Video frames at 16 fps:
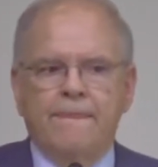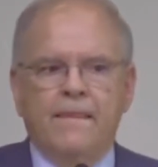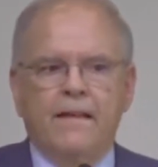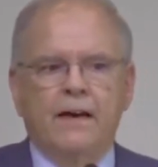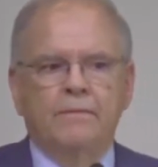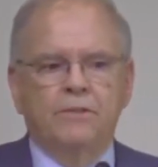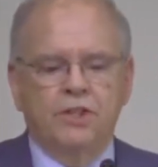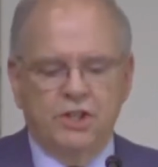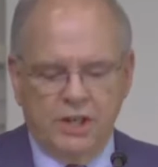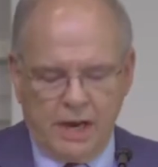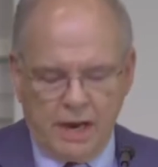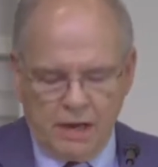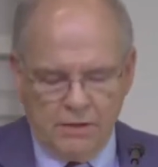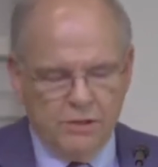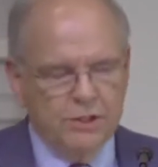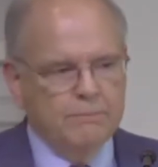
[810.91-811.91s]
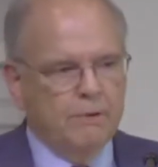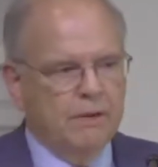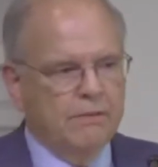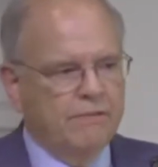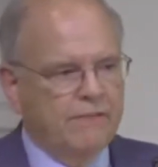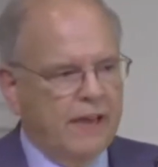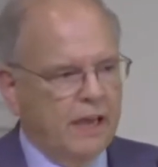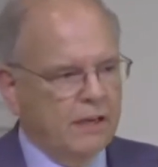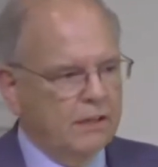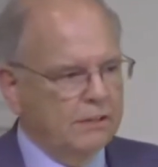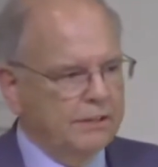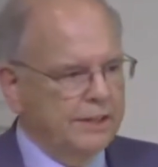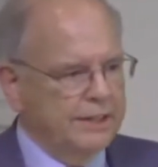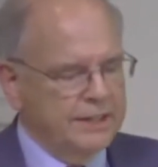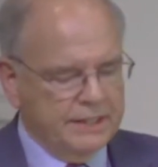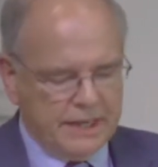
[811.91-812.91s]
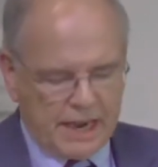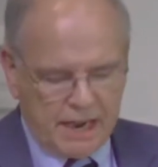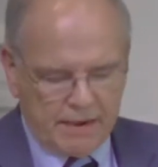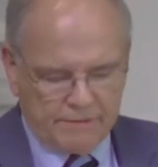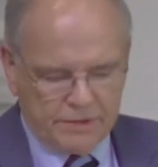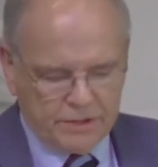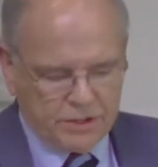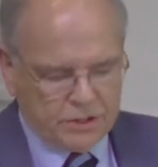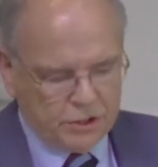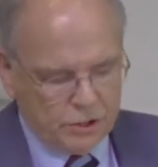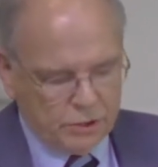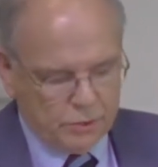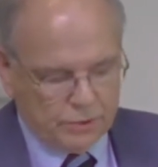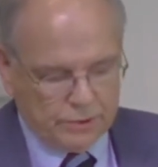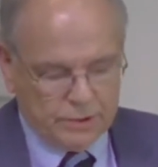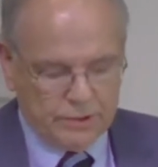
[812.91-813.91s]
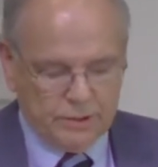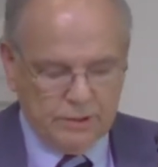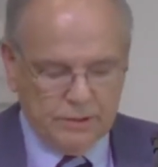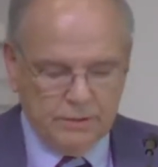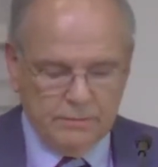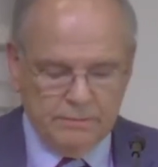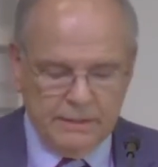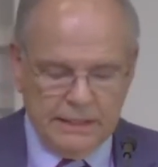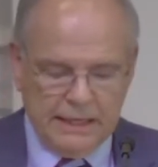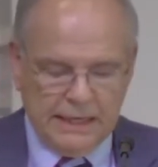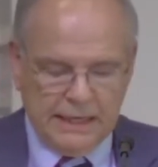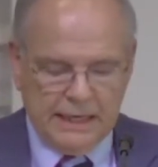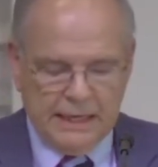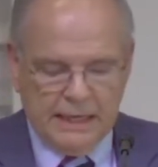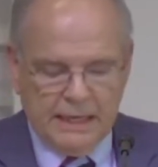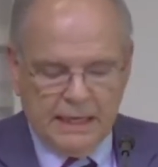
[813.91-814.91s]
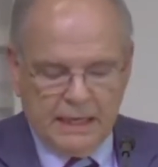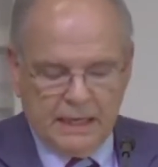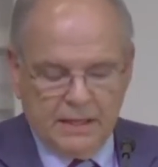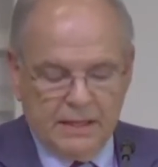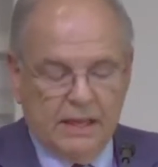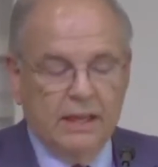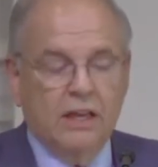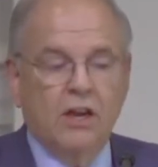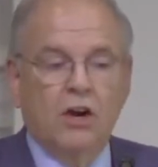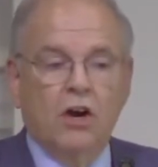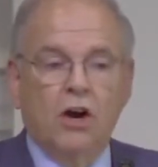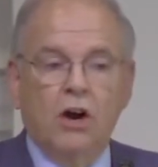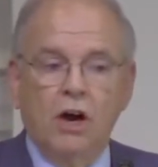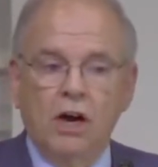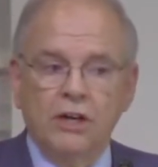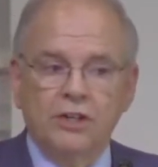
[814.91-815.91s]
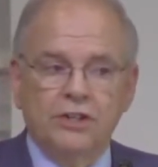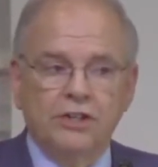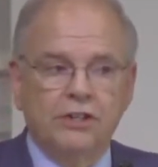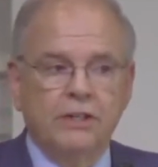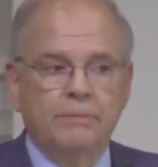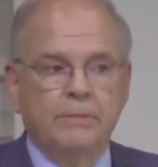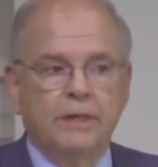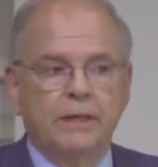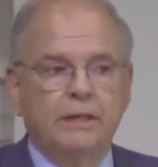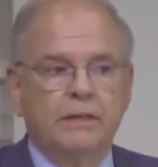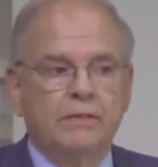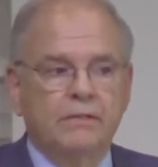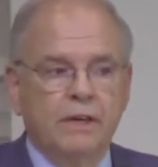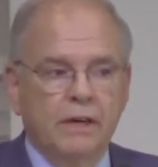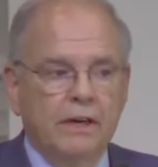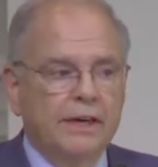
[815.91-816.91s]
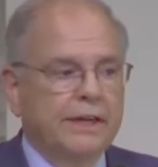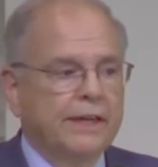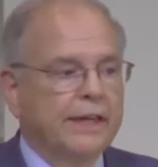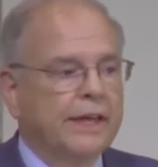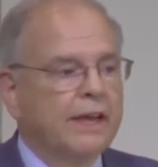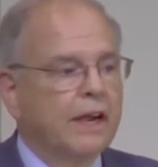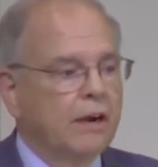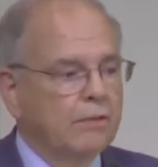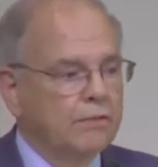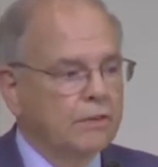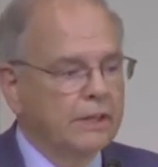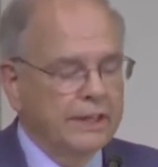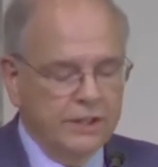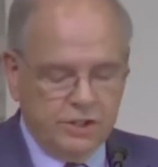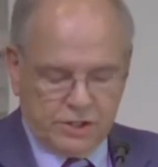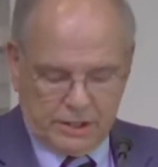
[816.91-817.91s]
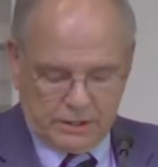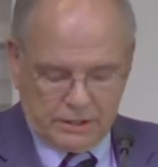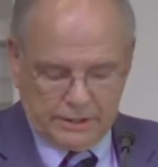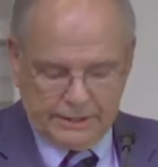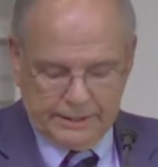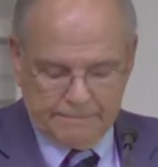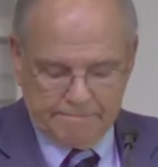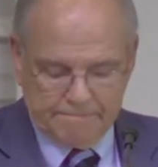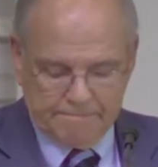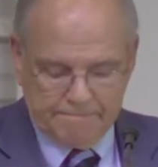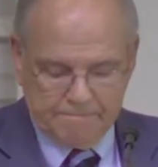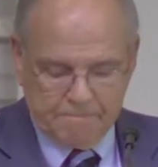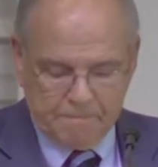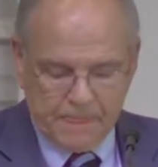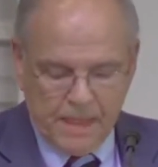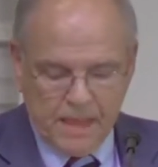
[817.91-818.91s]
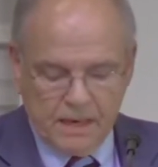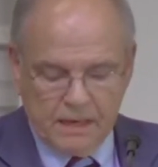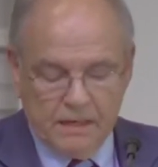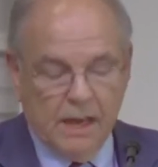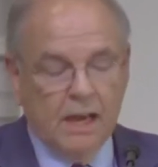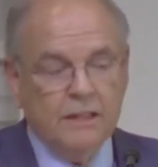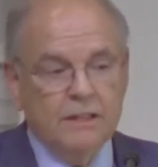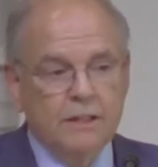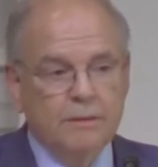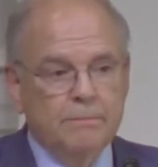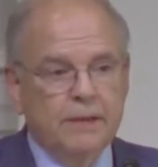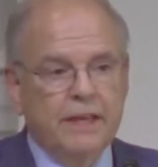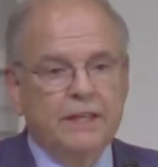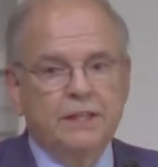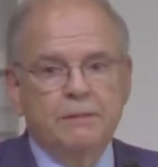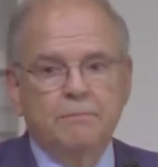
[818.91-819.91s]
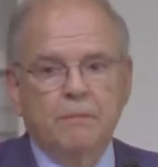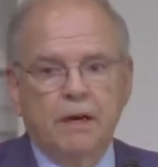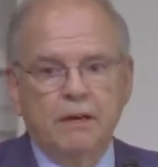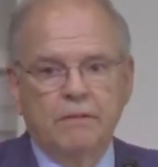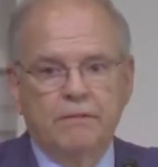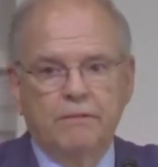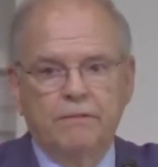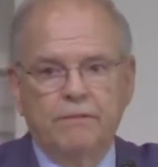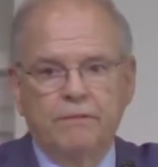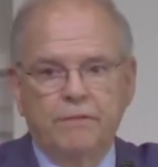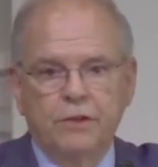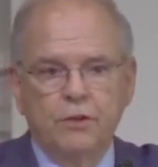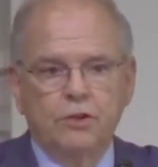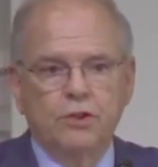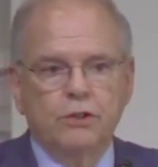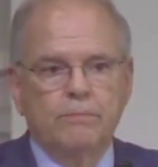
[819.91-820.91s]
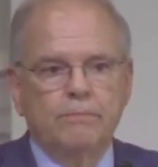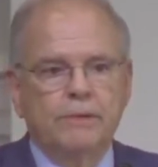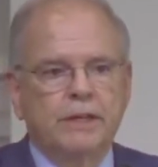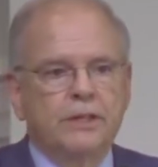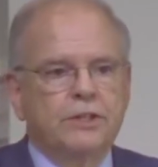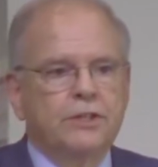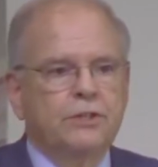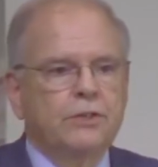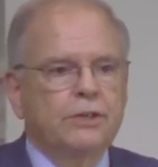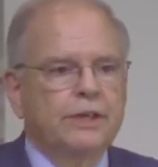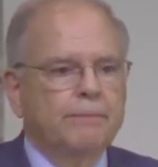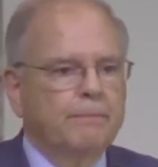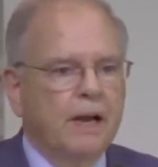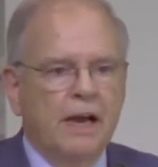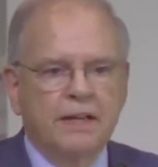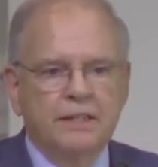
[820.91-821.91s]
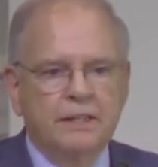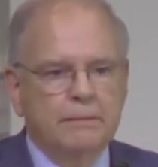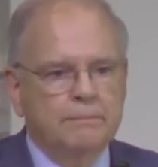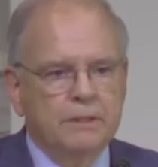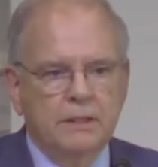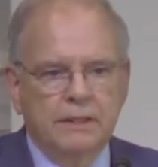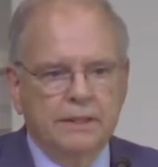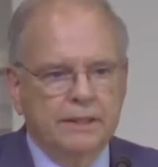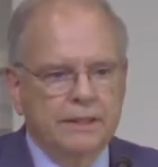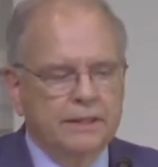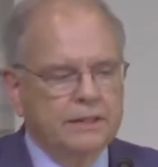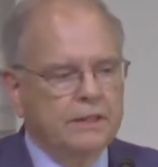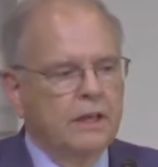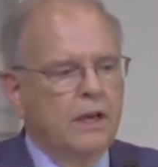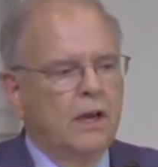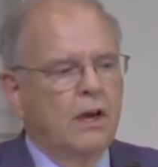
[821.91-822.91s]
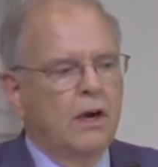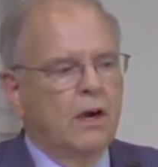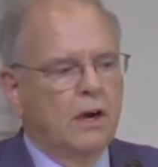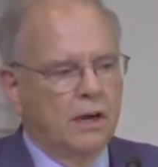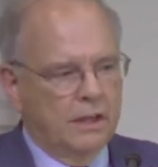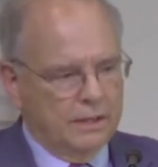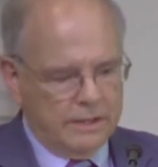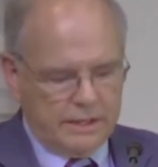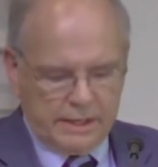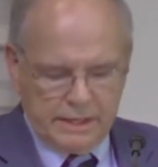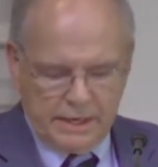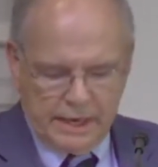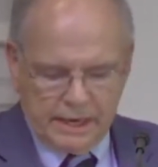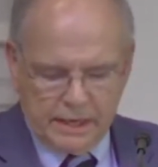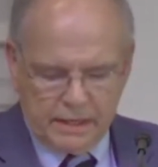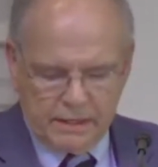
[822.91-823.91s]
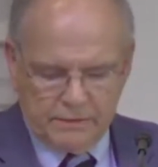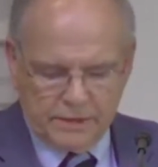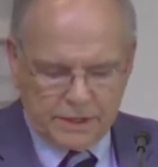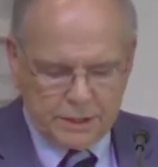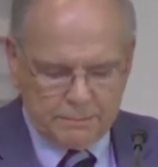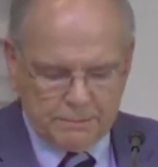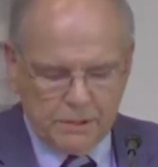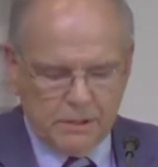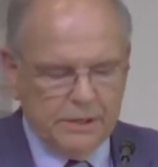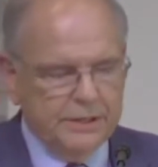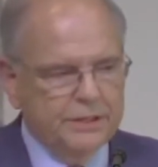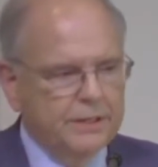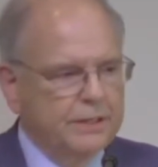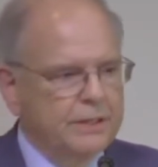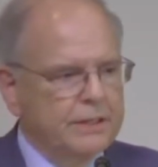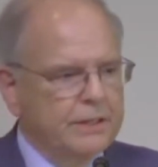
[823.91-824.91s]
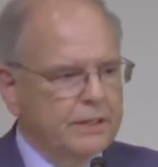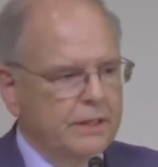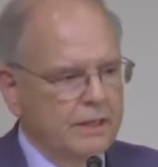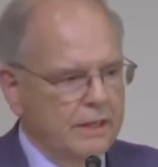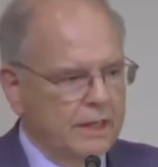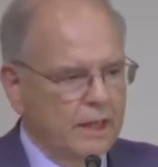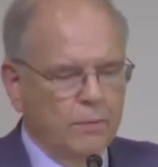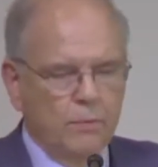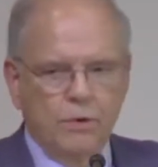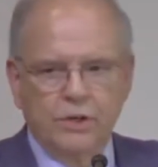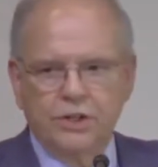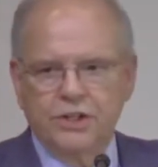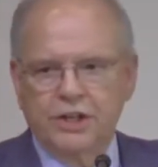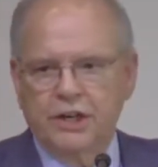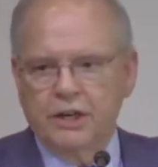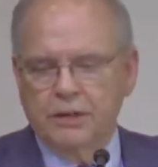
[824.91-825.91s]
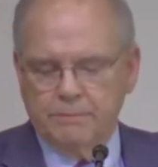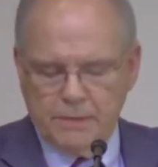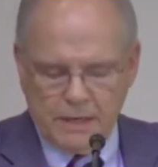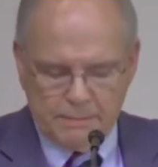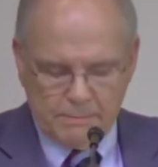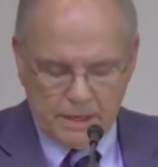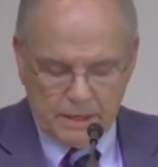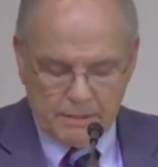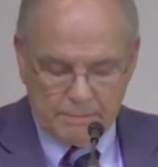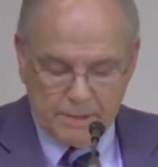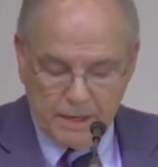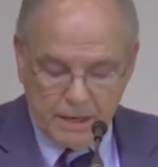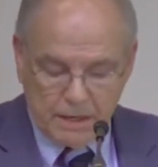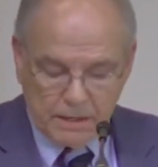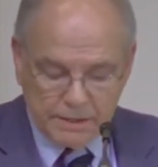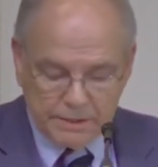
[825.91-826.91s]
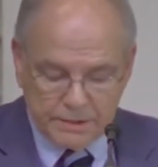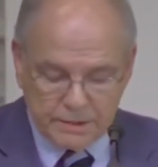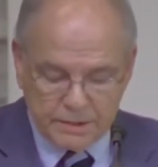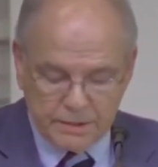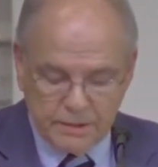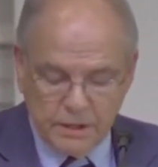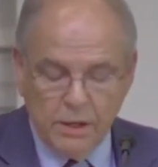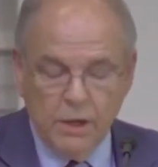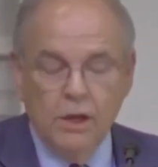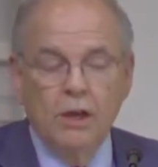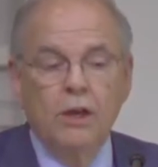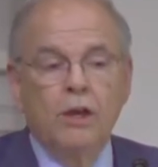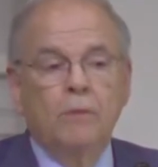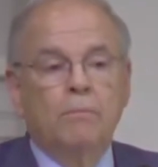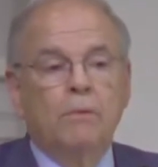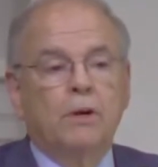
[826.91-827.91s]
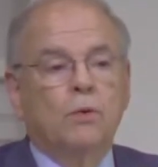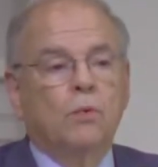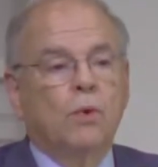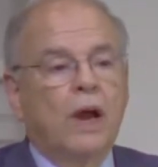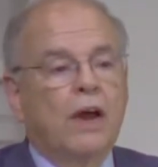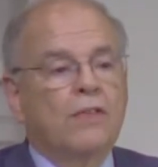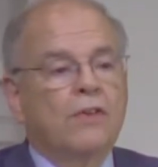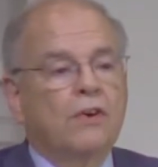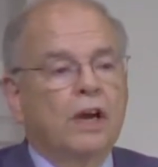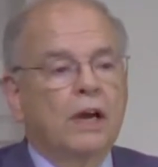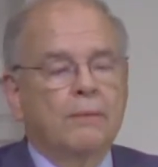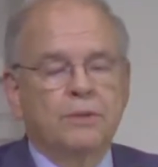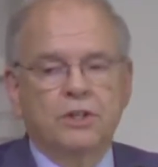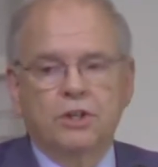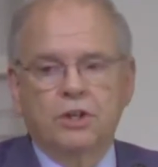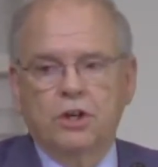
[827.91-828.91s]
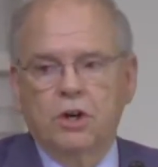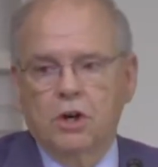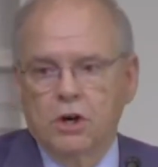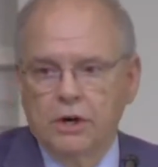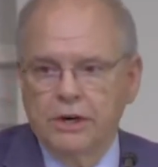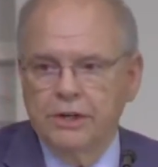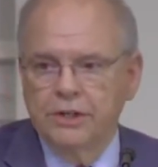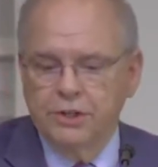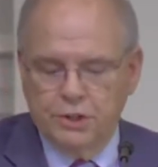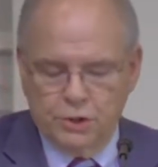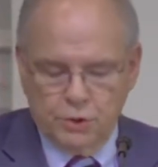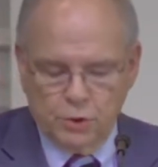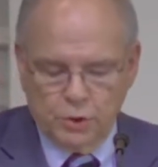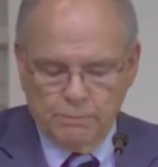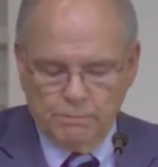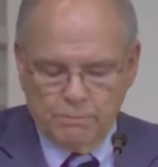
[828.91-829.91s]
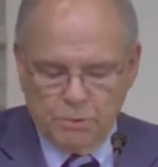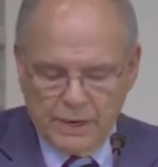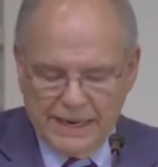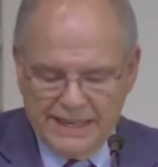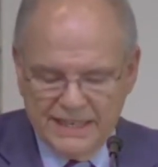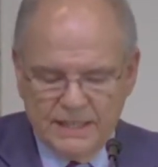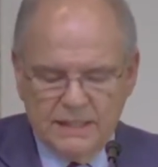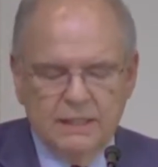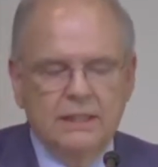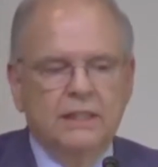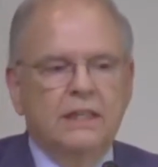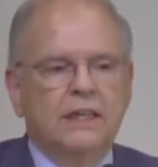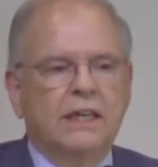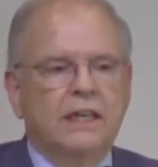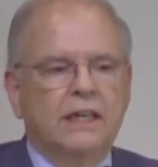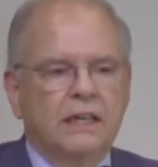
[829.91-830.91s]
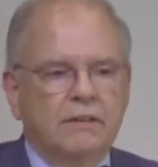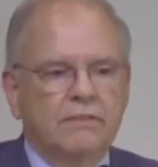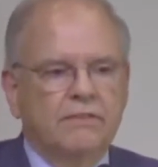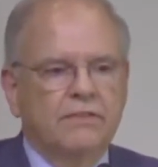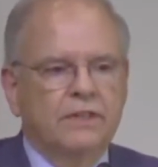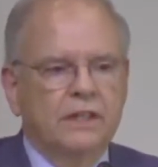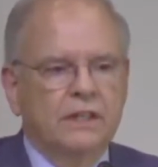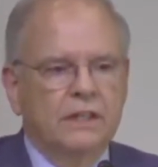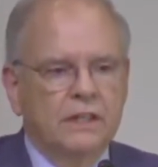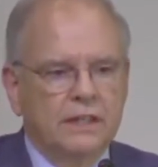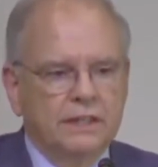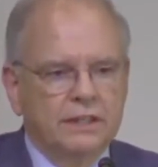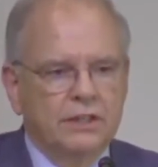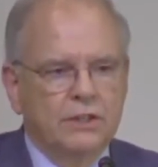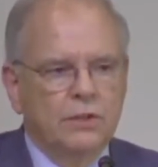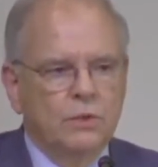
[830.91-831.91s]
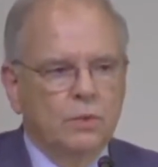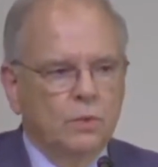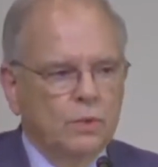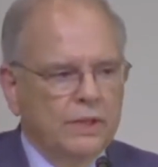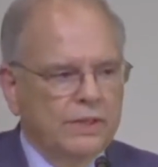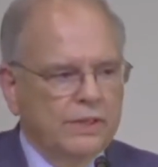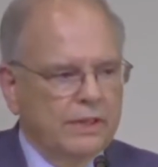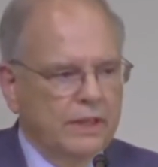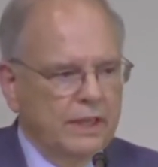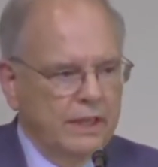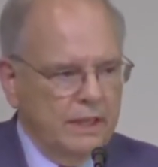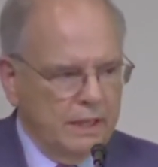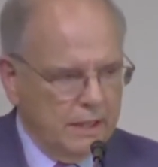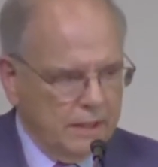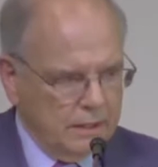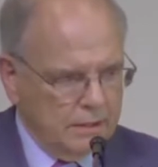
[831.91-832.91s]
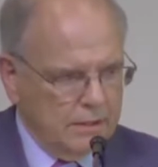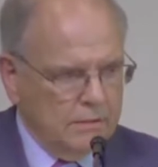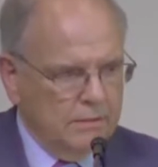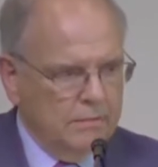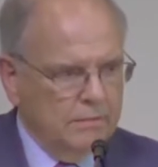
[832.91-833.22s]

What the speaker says: of challenge by faculty, staff, and students, they cautioned me very carefully and gently not to base my future ministry possibilities on the negative experiences that were shared by my parents, but rather I was encouraged to embrace the giftedness within.